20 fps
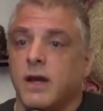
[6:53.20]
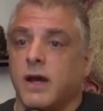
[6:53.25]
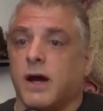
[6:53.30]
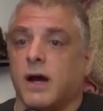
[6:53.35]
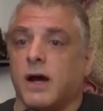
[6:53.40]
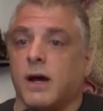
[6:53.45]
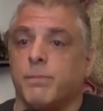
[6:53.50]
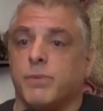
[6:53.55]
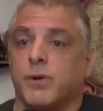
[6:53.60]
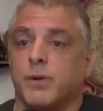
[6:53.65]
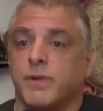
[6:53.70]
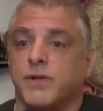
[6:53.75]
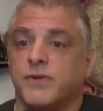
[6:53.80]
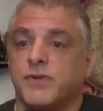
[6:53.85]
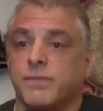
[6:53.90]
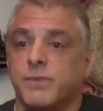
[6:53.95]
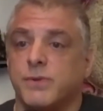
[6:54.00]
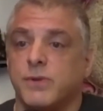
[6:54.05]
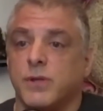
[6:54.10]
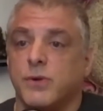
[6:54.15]
uh,
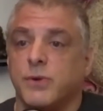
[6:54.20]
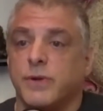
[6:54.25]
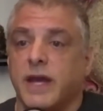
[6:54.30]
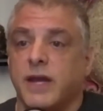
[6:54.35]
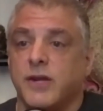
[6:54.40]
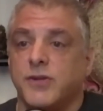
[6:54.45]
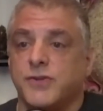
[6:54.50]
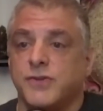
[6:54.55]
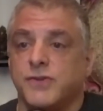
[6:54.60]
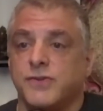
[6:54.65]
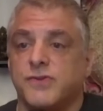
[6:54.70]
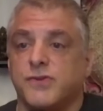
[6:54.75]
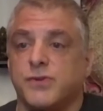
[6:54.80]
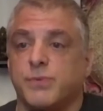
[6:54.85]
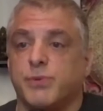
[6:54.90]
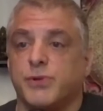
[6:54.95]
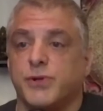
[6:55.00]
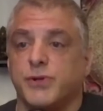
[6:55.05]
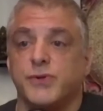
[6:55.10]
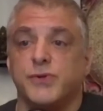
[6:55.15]
permissible locations to
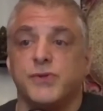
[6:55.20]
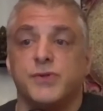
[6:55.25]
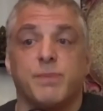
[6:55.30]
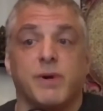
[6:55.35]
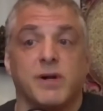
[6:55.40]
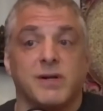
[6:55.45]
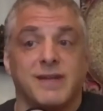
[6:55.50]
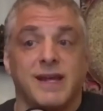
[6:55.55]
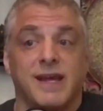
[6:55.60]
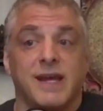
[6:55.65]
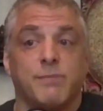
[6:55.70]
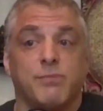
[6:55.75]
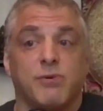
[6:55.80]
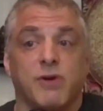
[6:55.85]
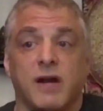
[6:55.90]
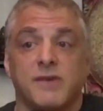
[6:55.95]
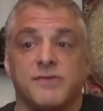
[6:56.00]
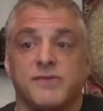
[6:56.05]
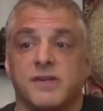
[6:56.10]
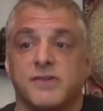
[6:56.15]
produce, partake,
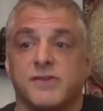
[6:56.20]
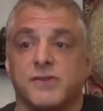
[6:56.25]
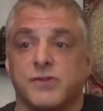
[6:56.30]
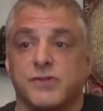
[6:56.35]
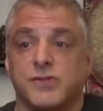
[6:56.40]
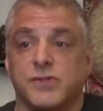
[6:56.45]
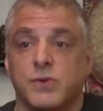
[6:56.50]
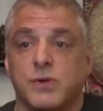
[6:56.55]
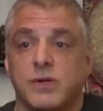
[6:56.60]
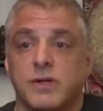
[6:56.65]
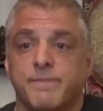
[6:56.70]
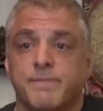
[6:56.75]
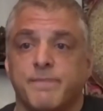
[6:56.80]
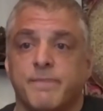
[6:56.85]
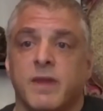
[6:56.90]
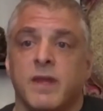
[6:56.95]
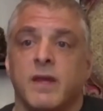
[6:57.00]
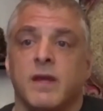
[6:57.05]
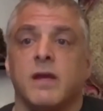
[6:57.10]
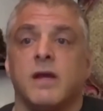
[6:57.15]
process, or store,
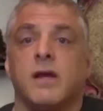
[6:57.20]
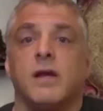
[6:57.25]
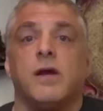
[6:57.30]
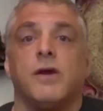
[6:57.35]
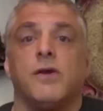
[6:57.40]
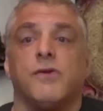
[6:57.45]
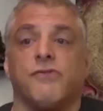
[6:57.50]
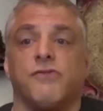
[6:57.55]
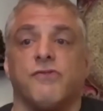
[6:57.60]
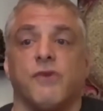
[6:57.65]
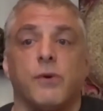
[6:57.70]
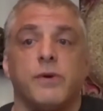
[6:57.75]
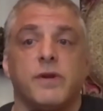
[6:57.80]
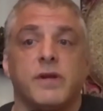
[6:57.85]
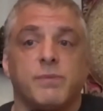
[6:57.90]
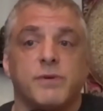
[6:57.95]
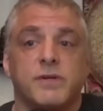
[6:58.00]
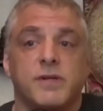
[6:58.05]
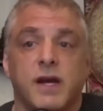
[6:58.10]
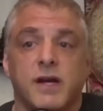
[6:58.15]

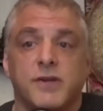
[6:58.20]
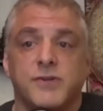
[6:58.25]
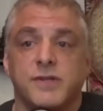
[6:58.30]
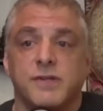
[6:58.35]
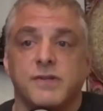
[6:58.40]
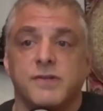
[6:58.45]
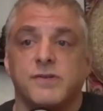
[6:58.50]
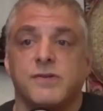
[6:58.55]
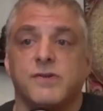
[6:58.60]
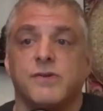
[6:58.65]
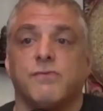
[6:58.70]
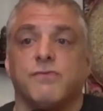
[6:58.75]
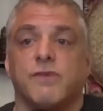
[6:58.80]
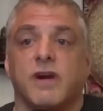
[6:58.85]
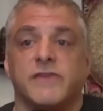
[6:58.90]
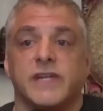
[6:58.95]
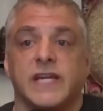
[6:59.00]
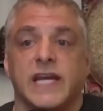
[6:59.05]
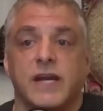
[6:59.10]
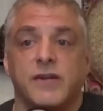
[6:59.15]
zoning protections,
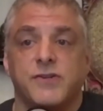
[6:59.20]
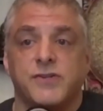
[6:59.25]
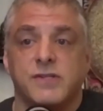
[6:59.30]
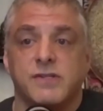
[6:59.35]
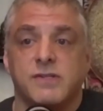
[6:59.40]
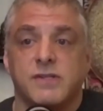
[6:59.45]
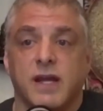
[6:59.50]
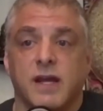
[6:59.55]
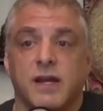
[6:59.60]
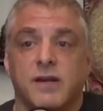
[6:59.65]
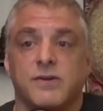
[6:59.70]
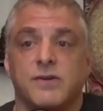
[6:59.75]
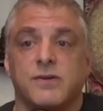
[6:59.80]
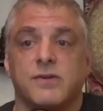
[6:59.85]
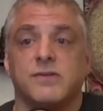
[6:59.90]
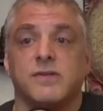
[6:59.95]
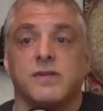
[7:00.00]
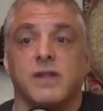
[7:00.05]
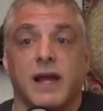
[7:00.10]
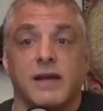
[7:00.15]
revocation
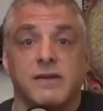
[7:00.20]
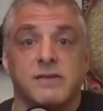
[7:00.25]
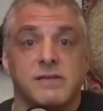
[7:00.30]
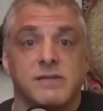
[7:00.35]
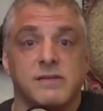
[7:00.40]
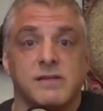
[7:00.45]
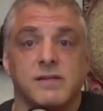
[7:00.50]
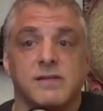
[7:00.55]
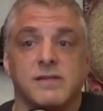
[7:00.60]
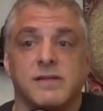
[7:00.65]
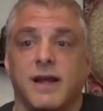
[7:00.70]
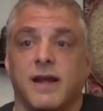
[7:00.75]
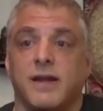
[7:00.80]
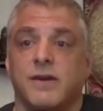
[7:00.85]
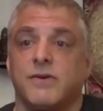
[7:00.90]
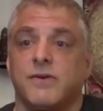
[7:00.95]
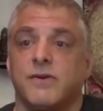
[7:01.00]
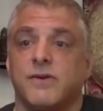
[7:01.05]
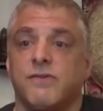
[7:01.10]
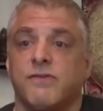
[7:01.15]
standards, licensing
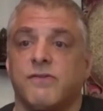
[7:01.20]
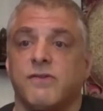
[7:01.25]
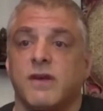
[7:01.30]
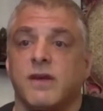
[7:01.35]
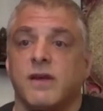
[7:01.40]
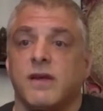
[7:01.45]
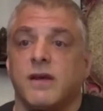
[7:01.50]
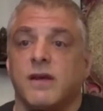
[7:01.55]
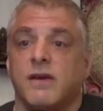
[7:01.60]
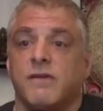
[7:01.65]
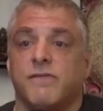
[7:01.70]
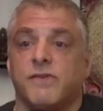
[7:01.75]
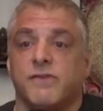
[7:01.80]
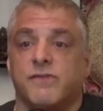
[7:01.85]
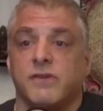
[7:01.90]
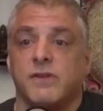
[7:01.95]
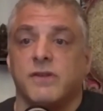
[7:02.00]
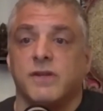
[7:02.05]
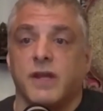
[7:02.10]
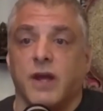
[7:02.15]
standards,
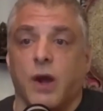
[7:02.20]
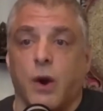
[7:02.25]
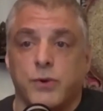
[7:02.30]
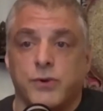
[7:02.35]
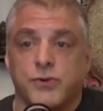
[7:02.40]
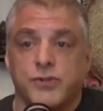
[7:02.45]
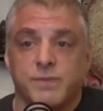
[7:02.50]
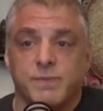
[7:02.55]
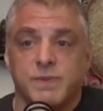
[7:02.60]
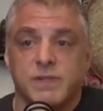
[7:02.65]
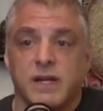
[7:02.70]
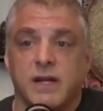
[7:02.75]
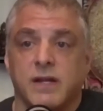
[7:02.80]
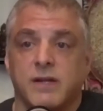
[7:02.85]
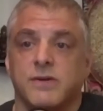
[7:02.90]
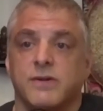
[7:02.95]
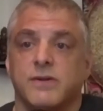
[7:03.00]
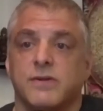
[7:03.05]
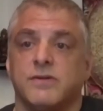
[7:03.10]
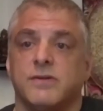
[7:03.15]
facility ownership
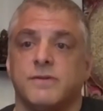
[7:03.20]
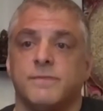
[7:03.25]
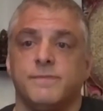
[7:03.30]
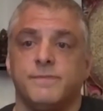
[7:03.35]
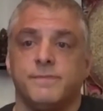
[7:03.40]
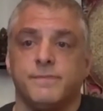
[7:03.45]
standards,